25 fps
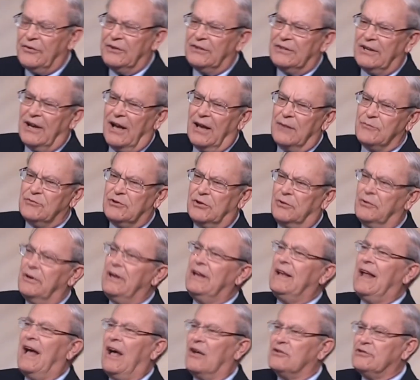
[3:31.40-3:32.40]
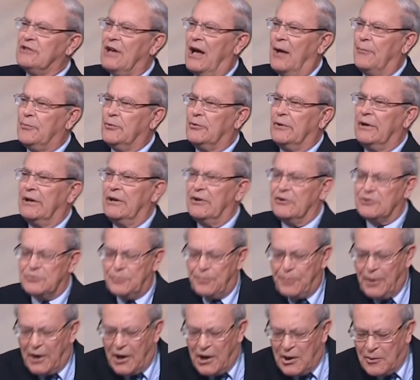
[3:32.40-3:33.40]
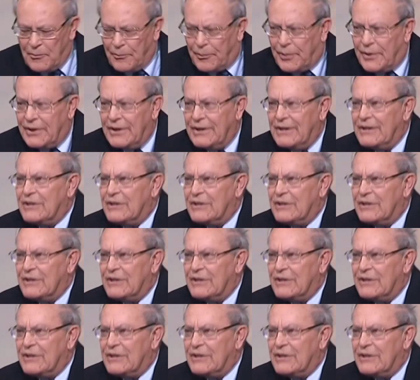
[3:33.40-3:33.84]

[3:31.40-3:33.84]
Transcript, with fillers: oftentimes, greenhouse operators pump